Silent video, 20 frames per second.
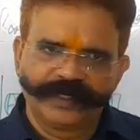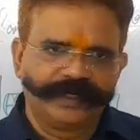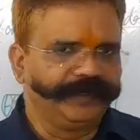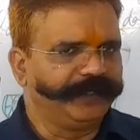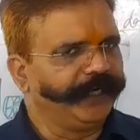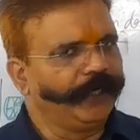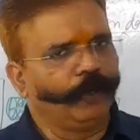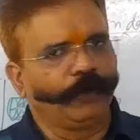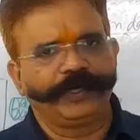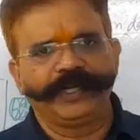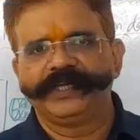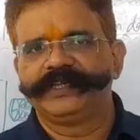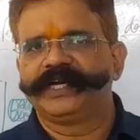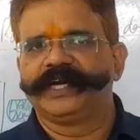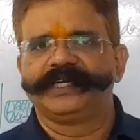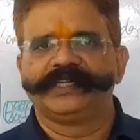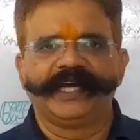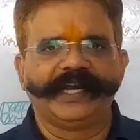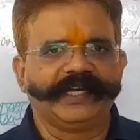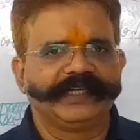denoting
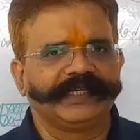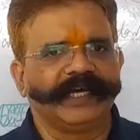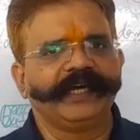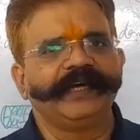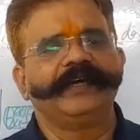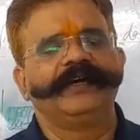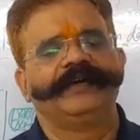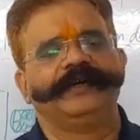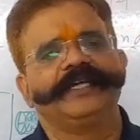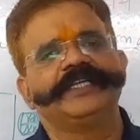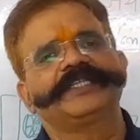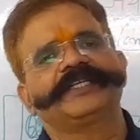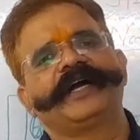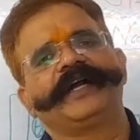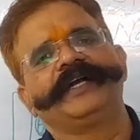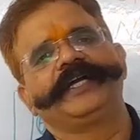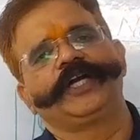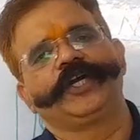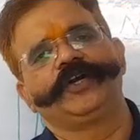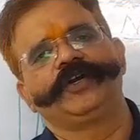that there is a
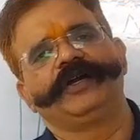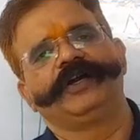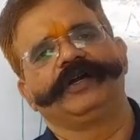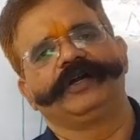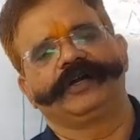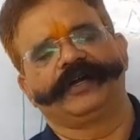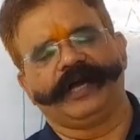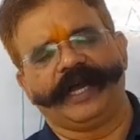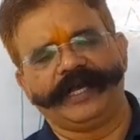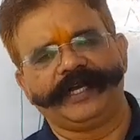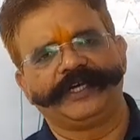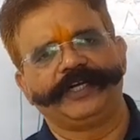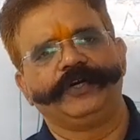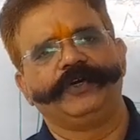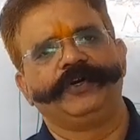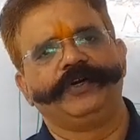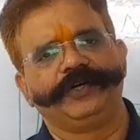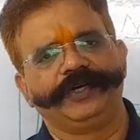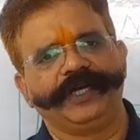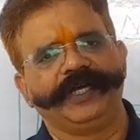
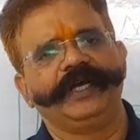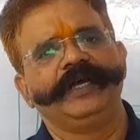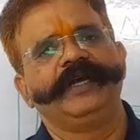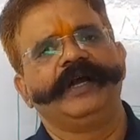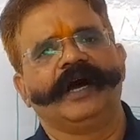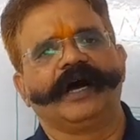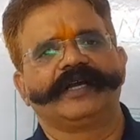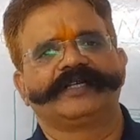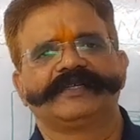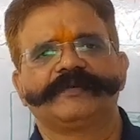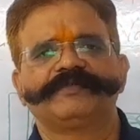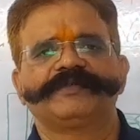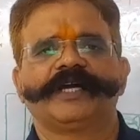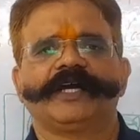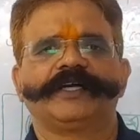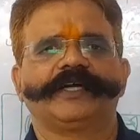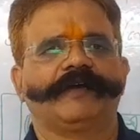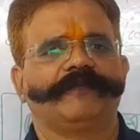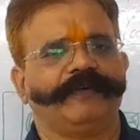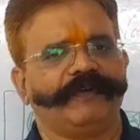discontinuity or some
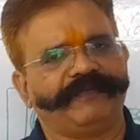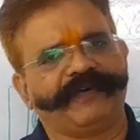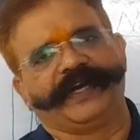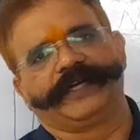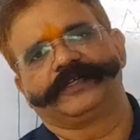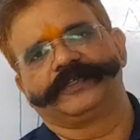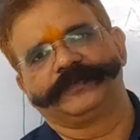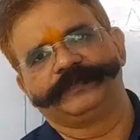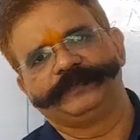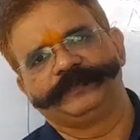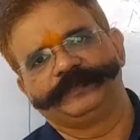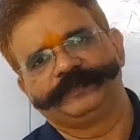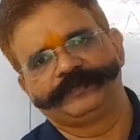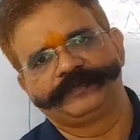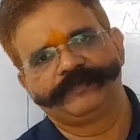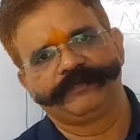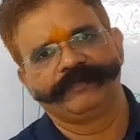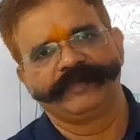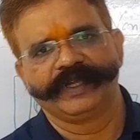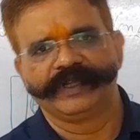sort of defect.
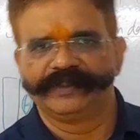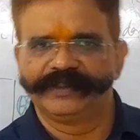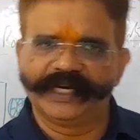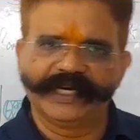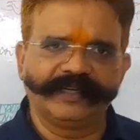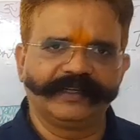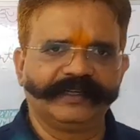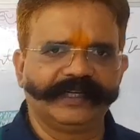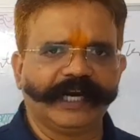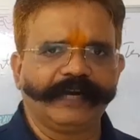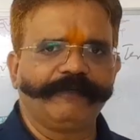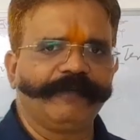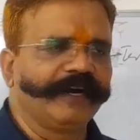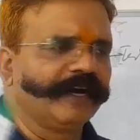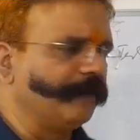That will